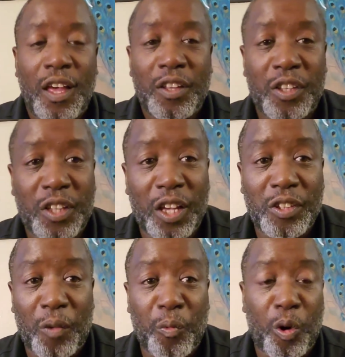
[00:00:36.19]
today is
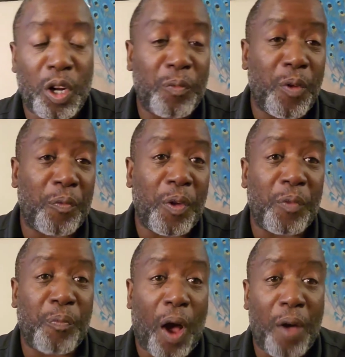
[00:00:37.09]
our morning memory
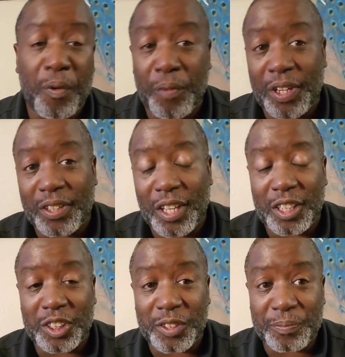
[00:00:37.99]
Bible
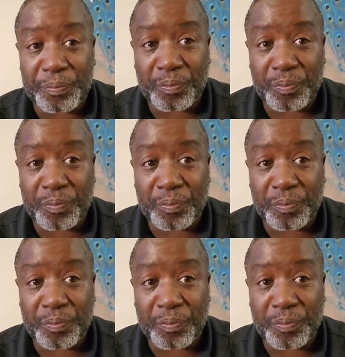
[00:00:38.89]
meditation.